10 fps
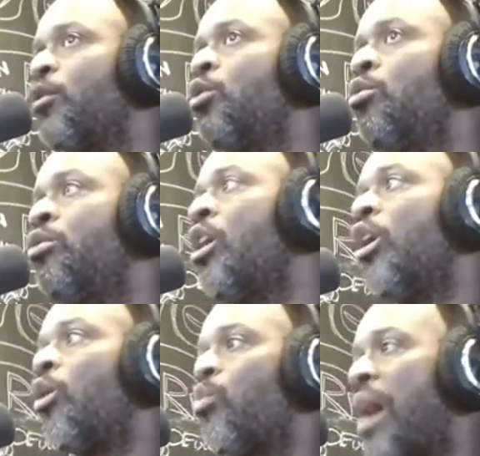food
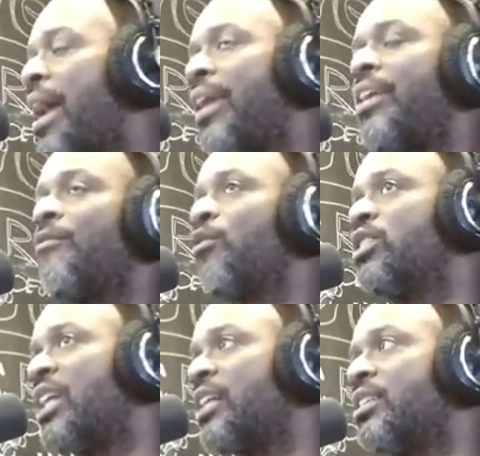or rioting for
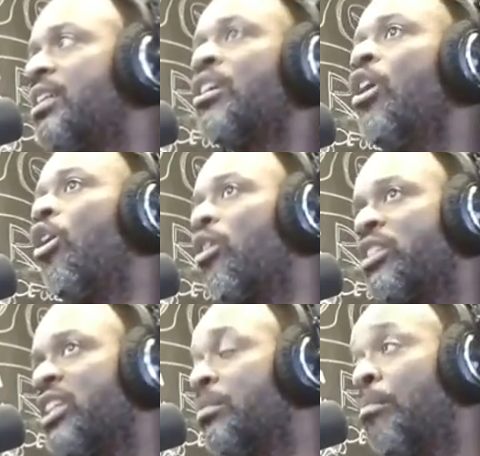justice or
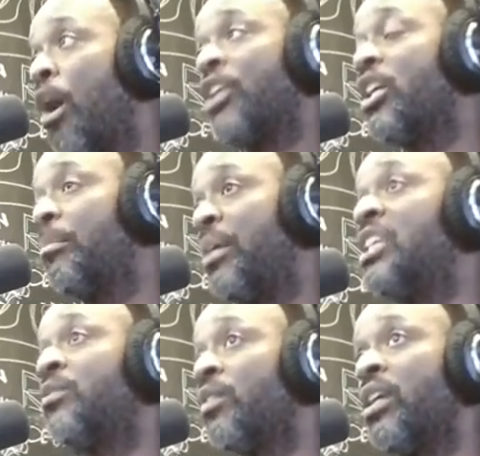just marching
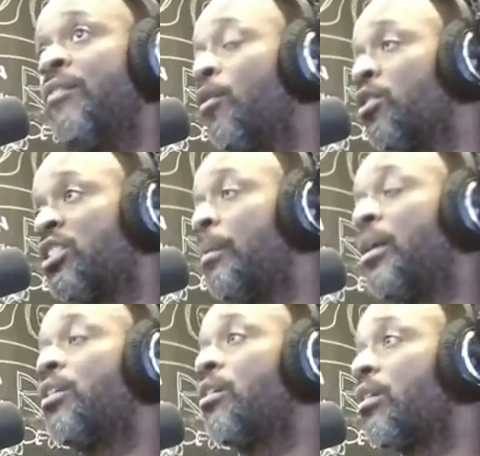peacefully for some
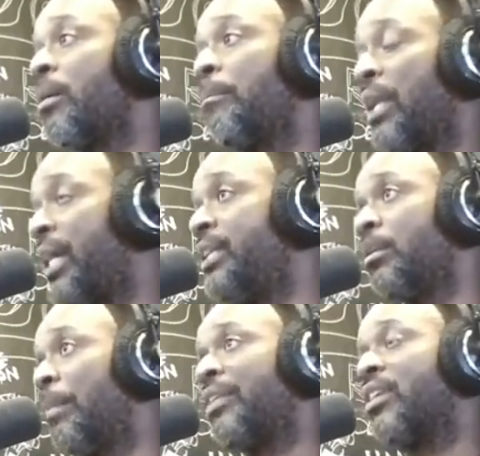other complaint
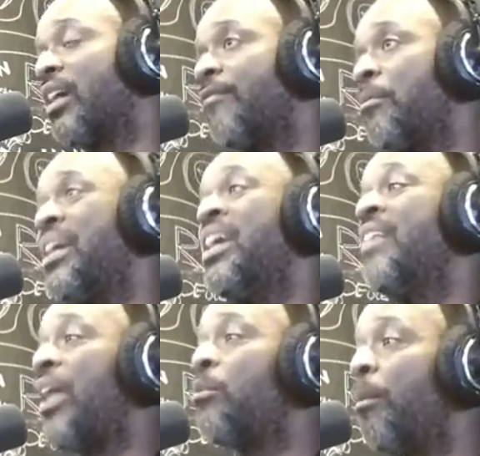about the government,
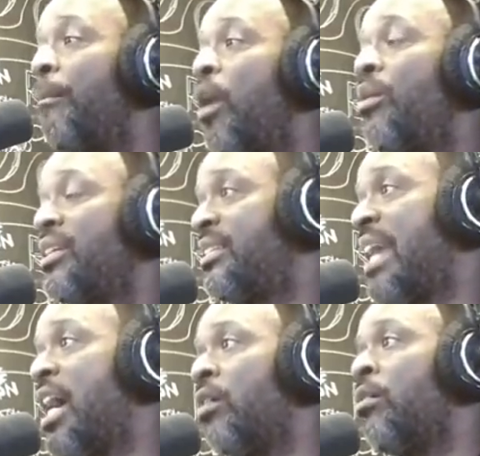they will mow us
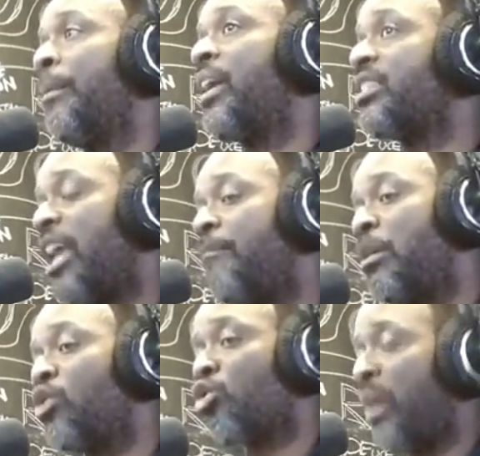down because they've
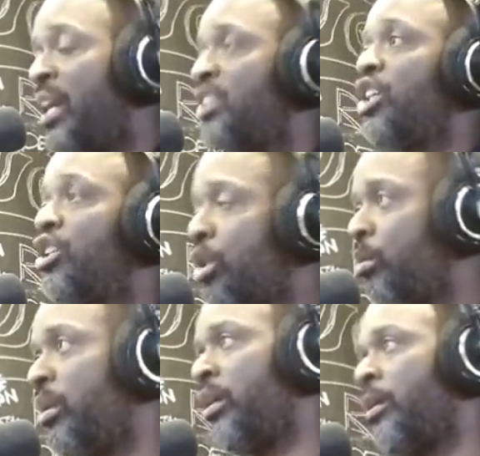been trained to do it.